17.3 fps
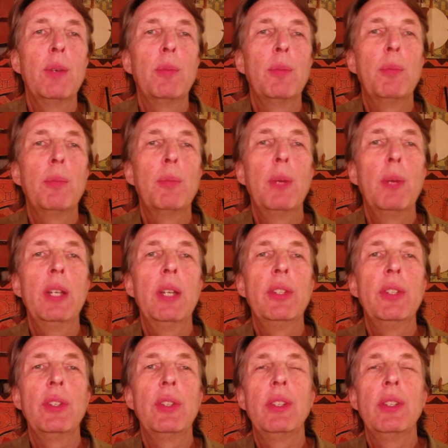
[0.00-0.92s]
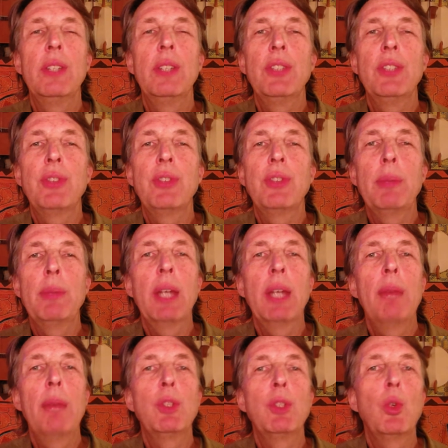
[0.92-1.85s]
but is
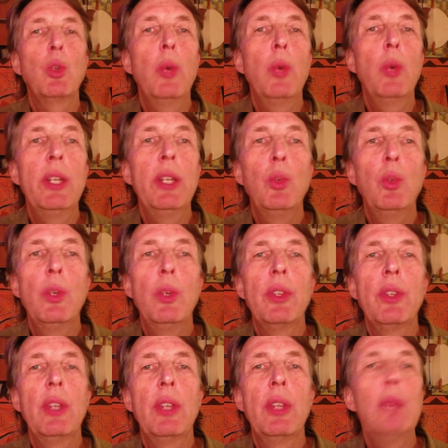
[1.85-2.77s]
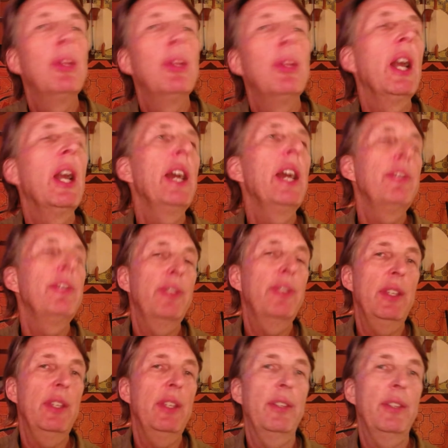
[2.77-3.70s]
sometimes equated with a blind
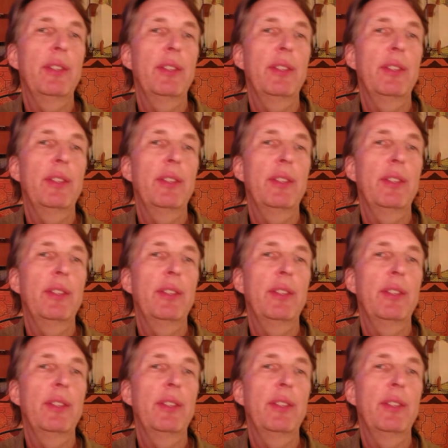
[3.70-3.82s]
faith